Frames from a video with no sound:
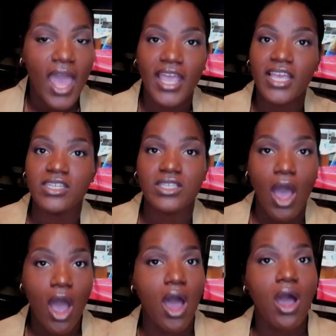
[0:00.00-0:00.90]
It's
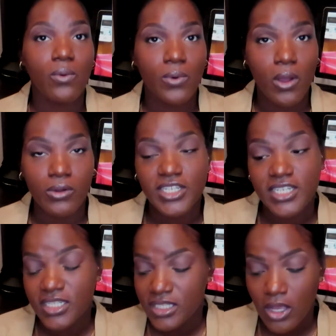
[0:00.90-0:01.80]
all wrong. She
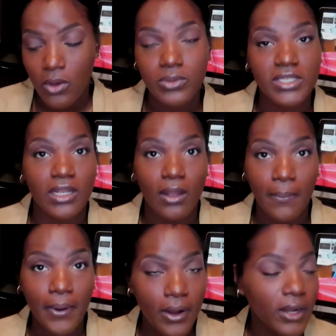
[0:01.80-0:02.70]
needs to go to La
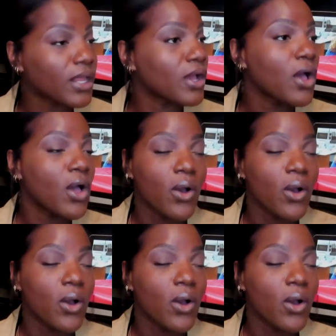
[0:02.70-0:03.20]
Perla